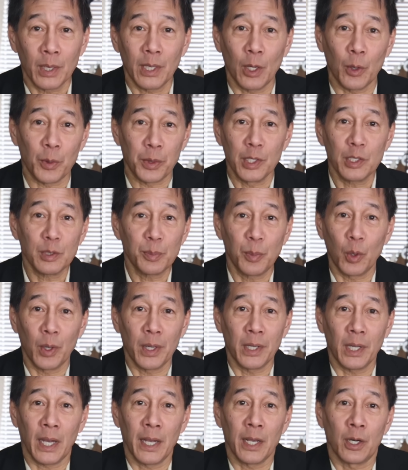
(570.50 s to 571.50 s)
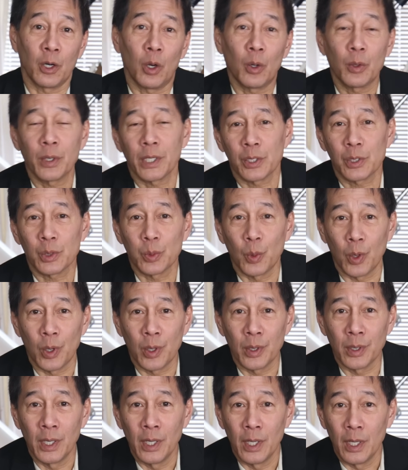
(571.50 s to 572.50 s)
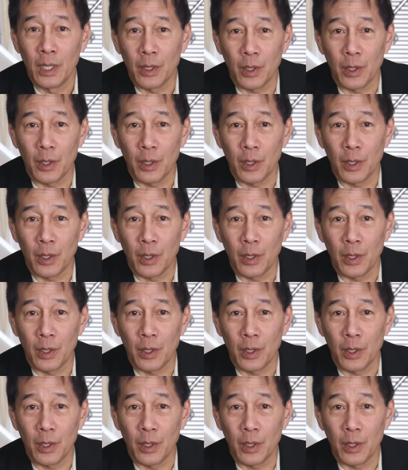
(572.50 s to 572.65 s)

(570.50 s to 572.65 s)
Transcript: Now, at this point, I had already sworn